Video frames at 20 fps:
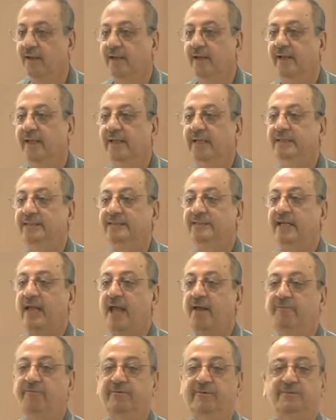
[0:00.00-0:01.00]
his
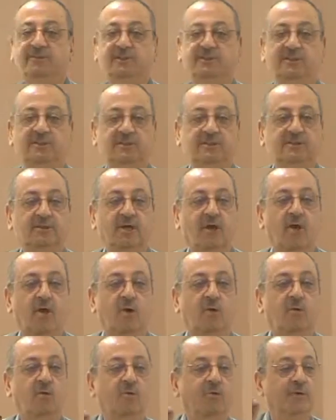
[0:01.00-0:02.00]
emphasis is
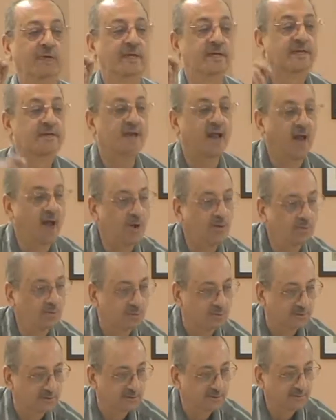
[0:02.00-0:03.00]
on only noun.
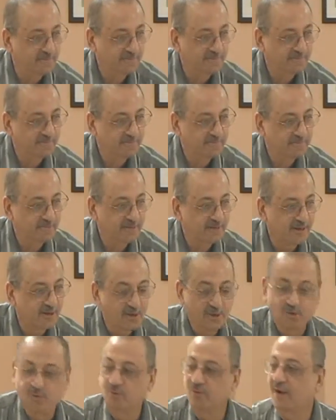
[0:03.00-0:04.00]

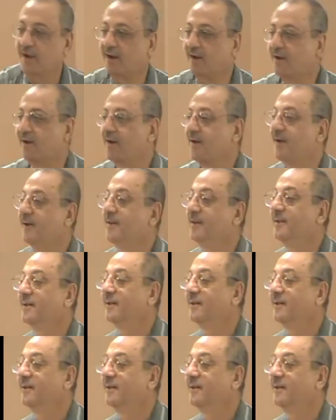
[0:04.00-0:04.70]
We are learning